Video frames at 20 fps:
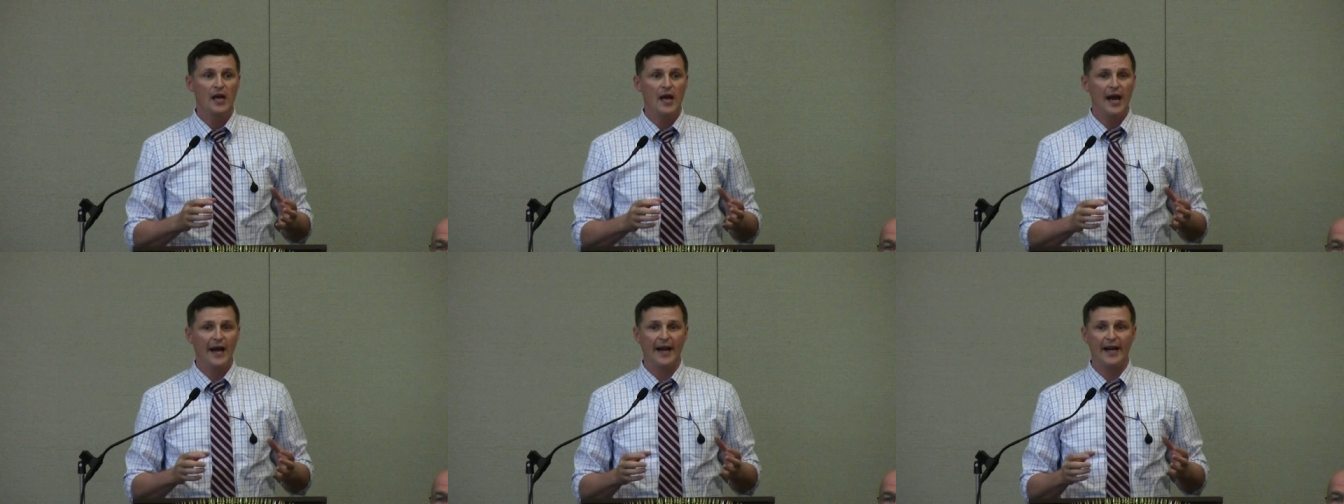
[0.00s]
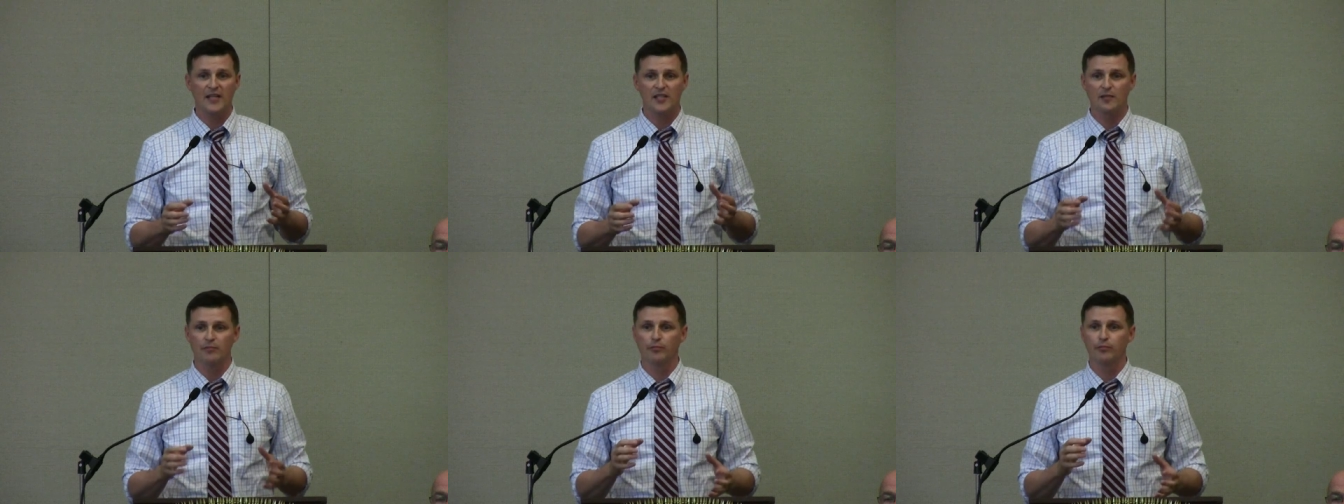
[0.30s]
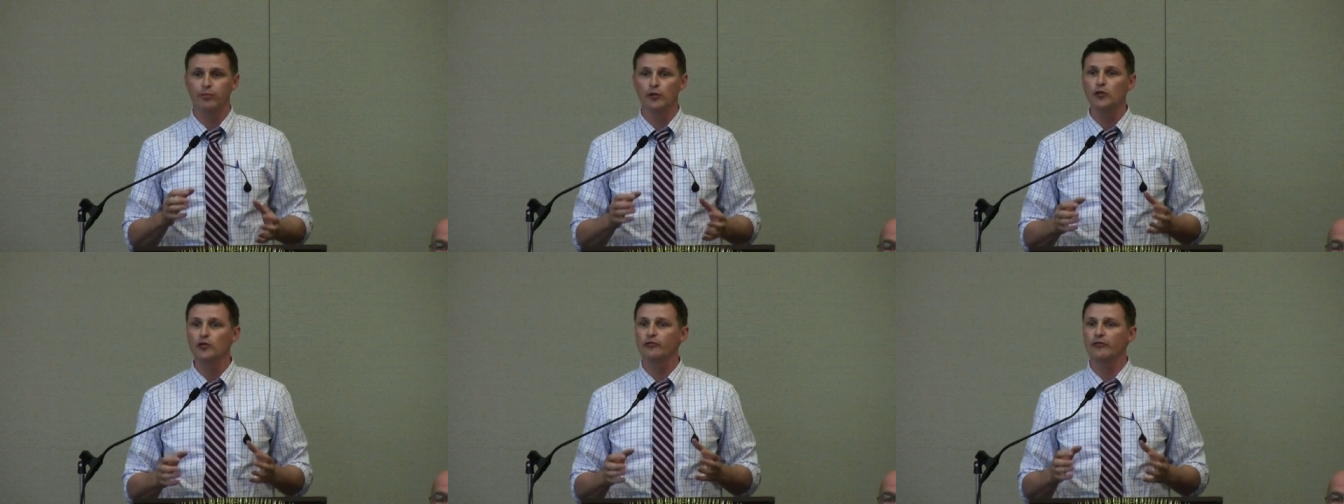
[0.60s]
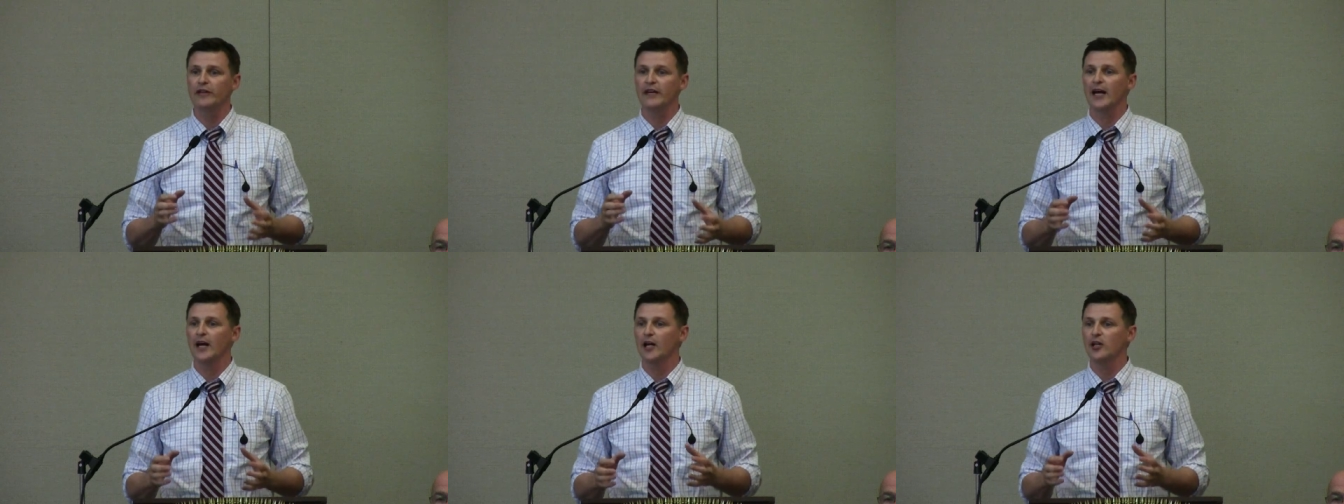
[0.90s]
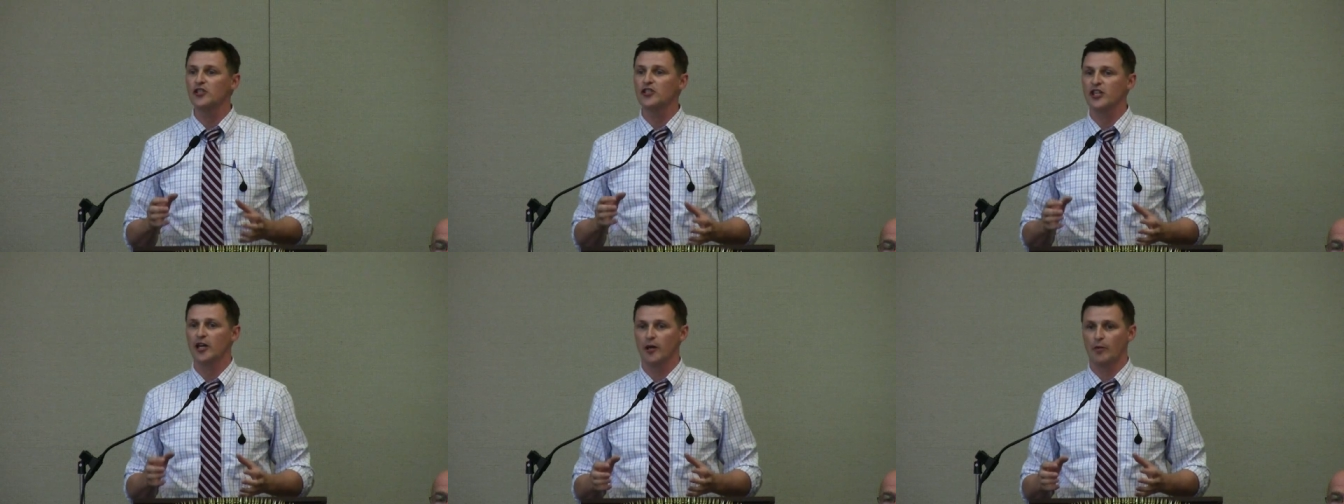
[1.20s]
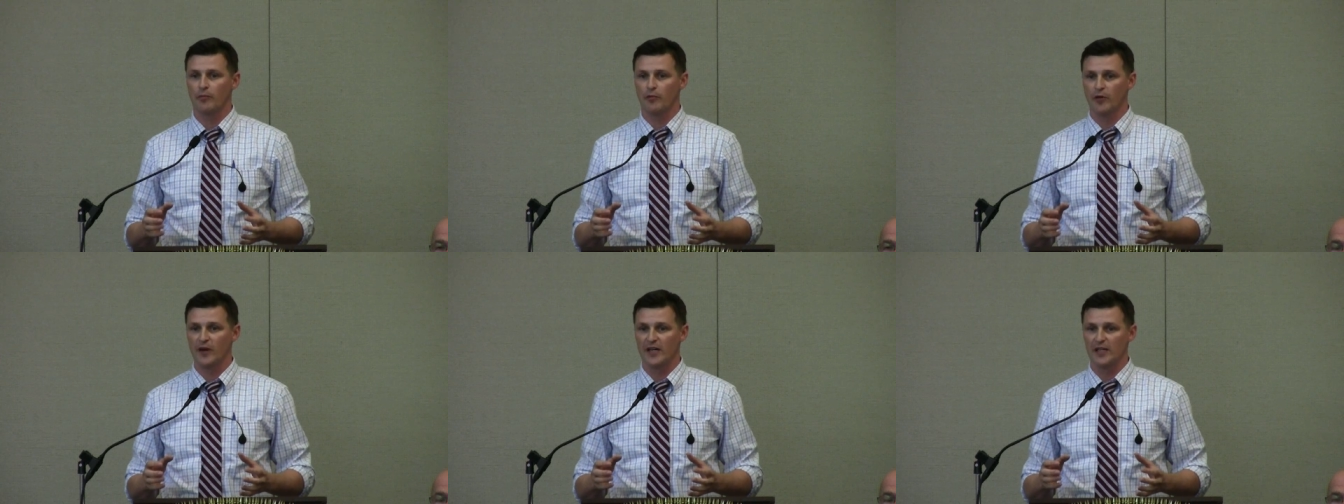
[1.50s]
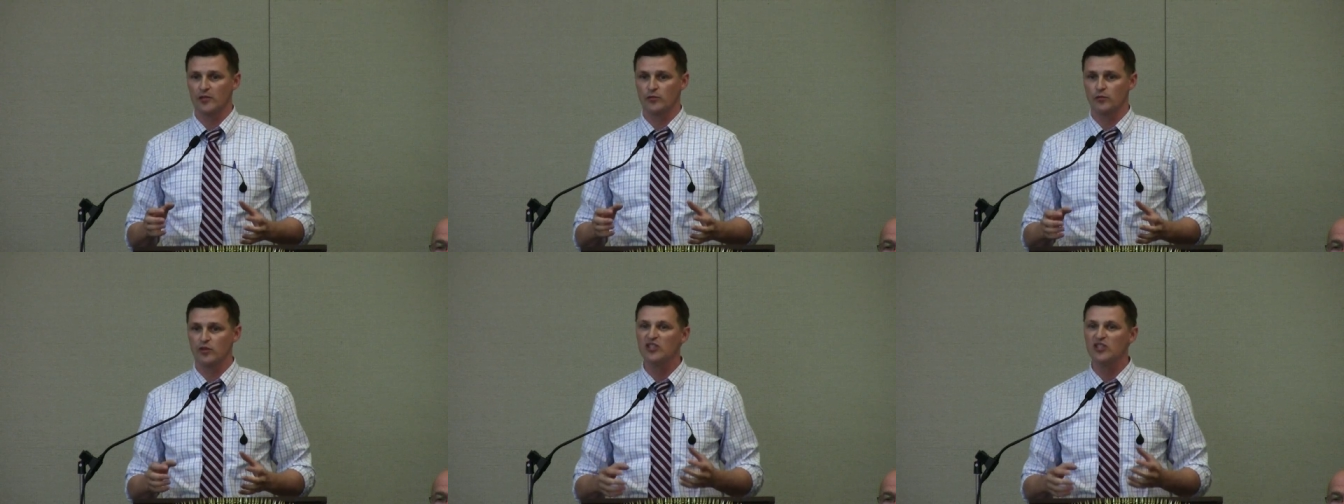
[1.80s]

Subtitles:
had some blue-green algae outbreaks.